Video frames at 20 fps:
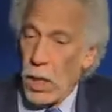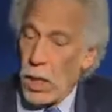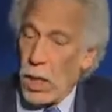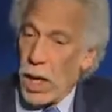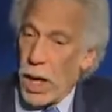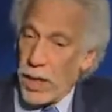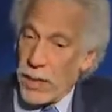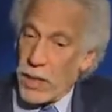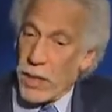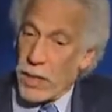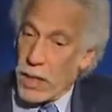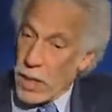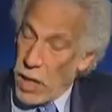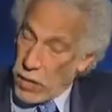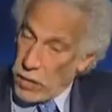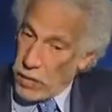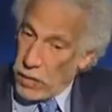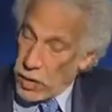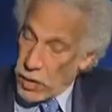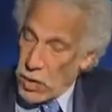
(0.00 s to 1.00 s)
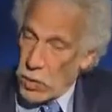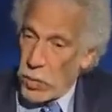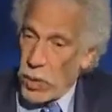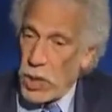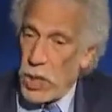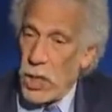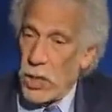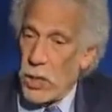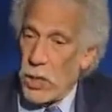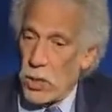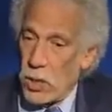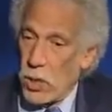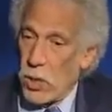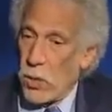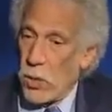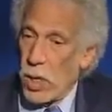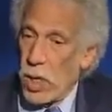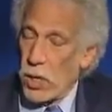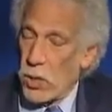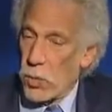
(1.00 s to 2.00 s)
I think the other things that we need to
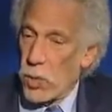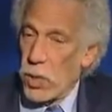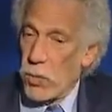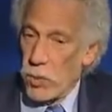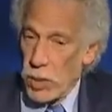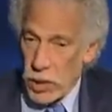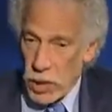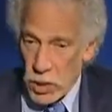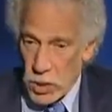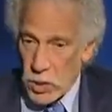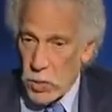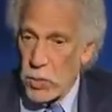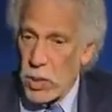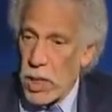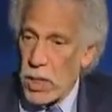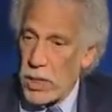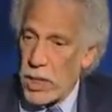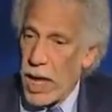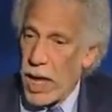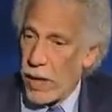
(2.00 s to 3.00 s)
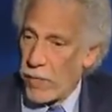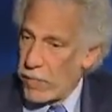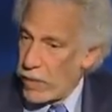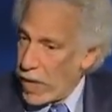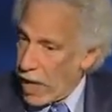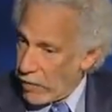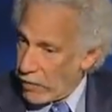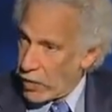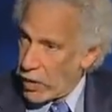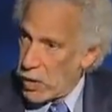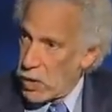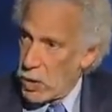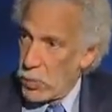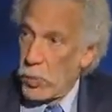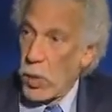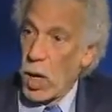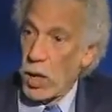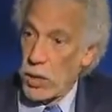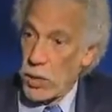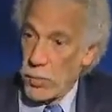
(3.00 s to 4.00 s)
do is we really do need to have the evidence
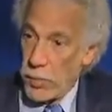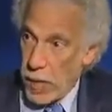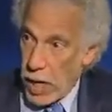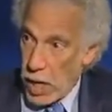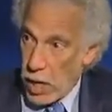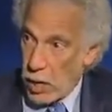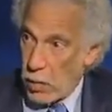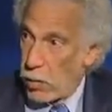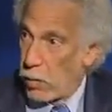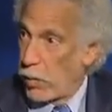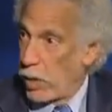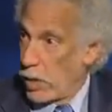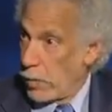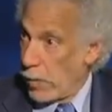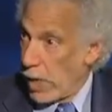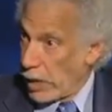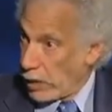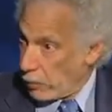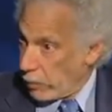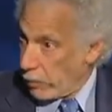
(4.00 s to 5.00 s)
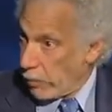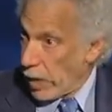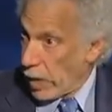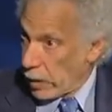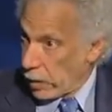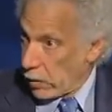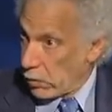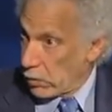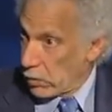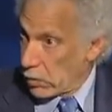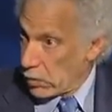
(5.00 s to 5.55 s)
brought to bear when we make medical